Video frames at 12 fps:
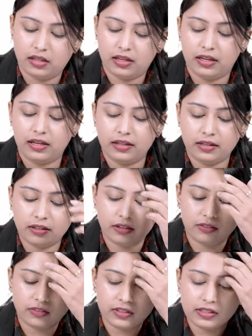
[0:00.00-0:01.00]

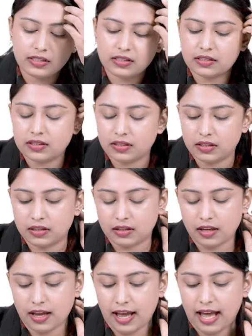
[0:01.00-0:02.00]
intervals
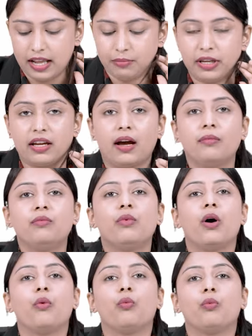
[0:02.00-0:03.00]
are
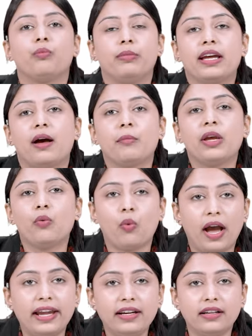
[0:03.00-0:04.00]
becoming
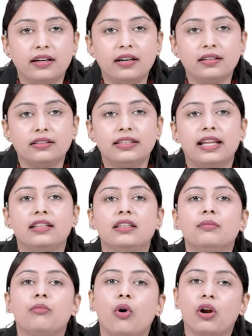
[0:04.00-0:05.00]
wider, then
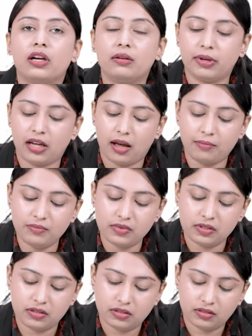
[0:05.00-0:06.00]
the model
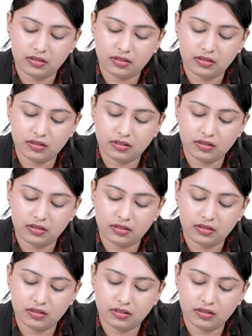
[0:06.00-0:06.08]
becomes